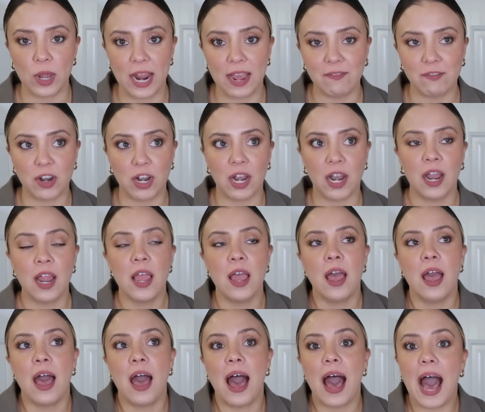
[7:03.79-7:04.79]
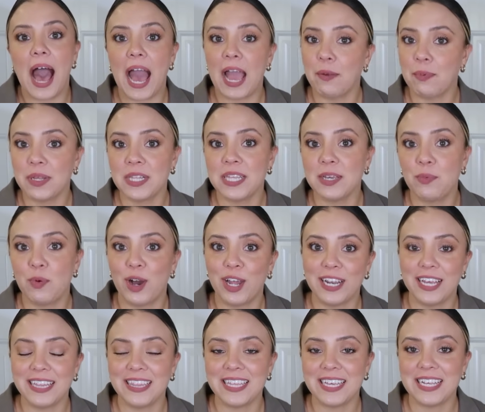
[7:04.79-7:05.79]
whatever. I really
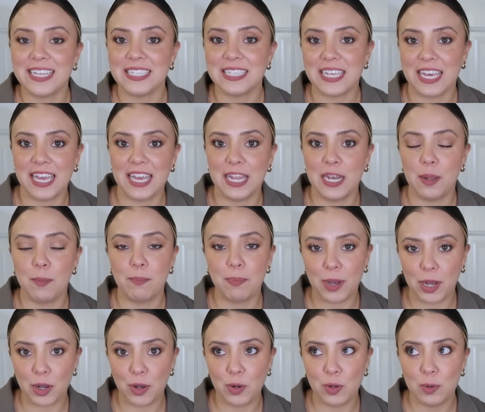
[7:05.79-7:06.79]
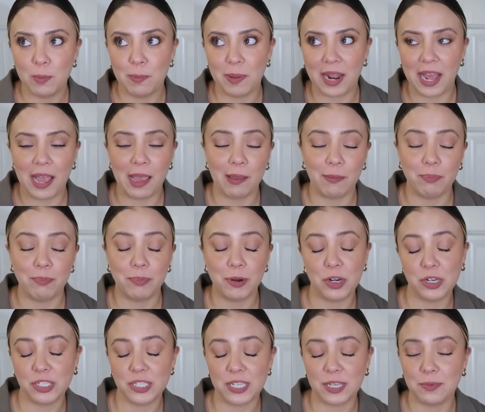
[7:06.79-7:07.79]
wanted these in bone, but I
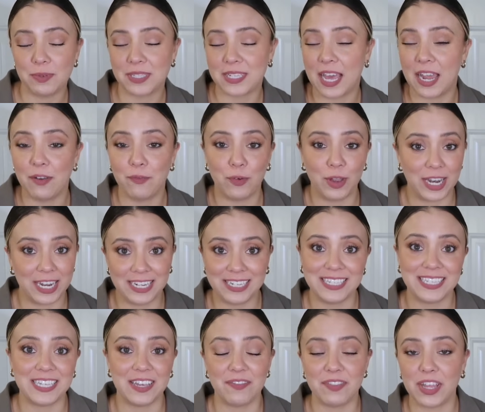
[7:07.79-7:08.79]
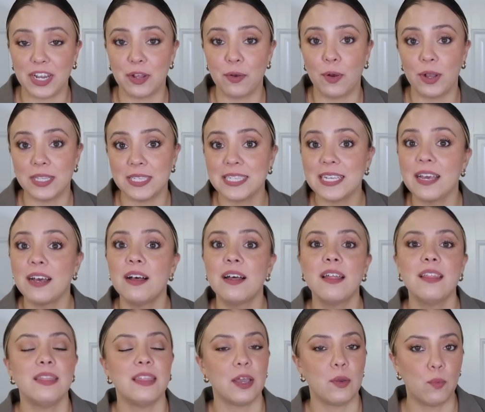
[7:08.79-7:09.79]
personally was kind of waiting to see if they'd go on
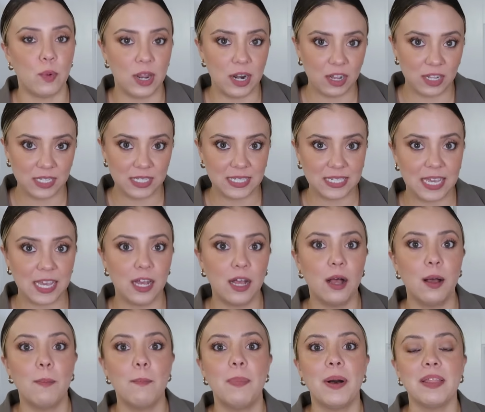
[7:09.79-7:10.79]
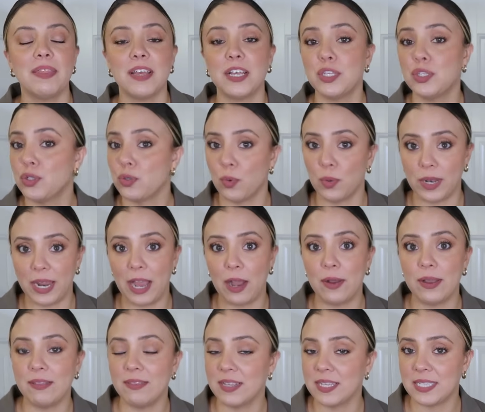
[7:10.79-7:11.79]
sale. They went on sale, but they sold
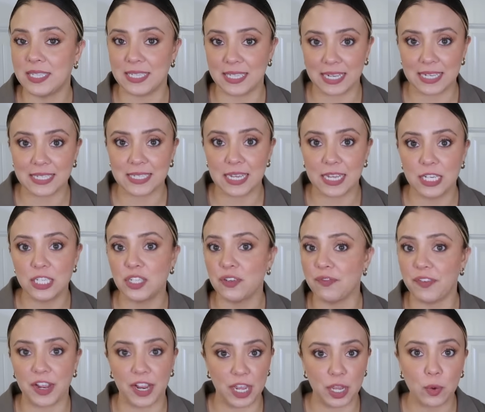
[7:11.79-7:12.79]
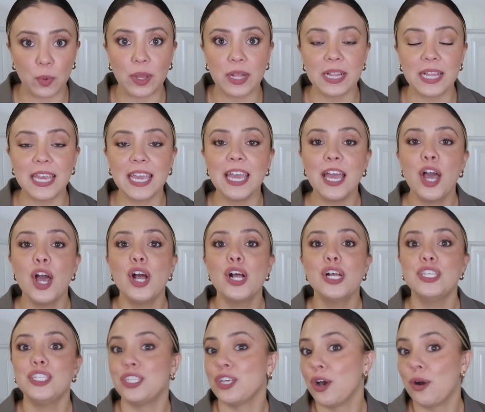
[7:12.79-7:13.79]
out in the 6 inch very quickly.
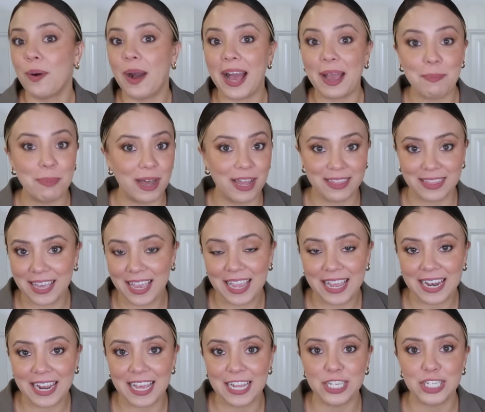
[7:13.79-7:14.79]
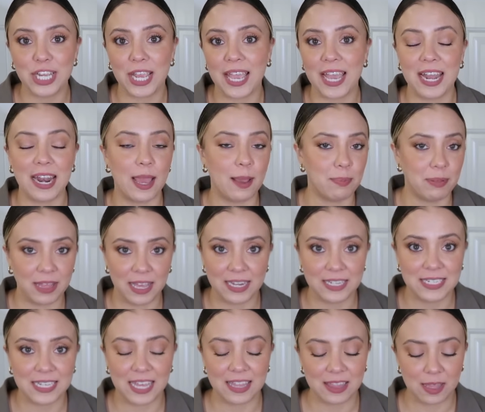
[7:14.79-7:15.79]
So I bought the 8 inch and I
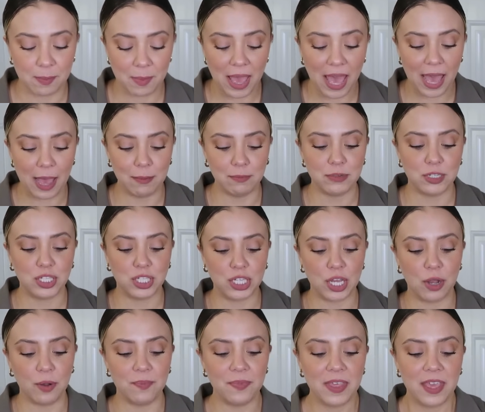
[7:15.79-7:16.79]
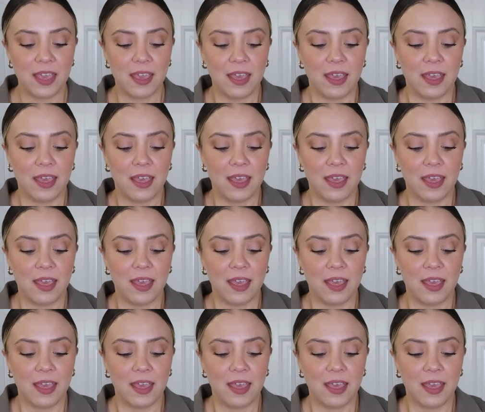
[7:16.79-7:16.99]
plan to get them hemmed. So